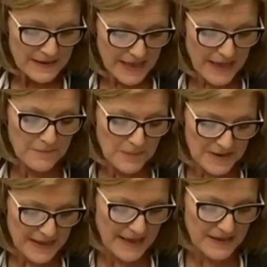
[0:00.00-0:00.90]

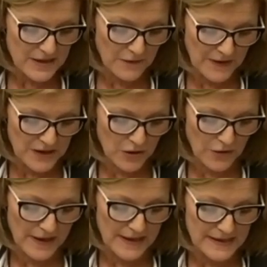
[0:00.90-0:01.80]
10% of
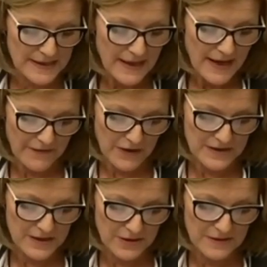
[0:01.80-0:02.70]
Victorians have
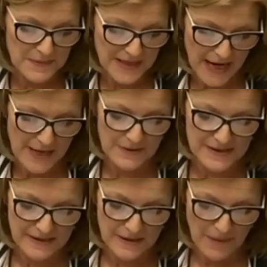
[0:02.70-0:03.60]
consumed
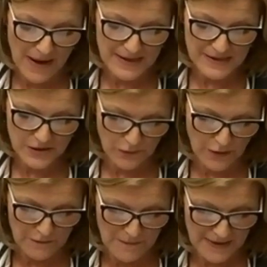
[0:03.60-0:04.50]
cannabis in the past
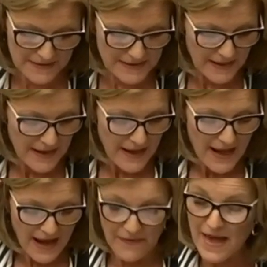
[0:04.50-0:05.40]
12 months,
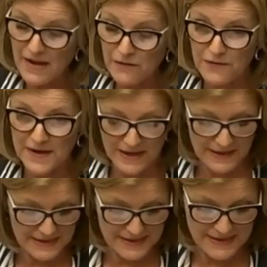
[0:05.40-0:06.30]
and that figure
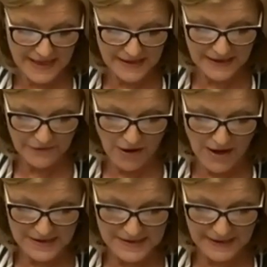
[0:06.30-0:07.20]
is steadily
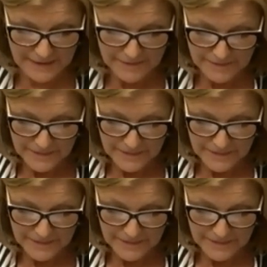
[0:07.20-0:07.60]
rising.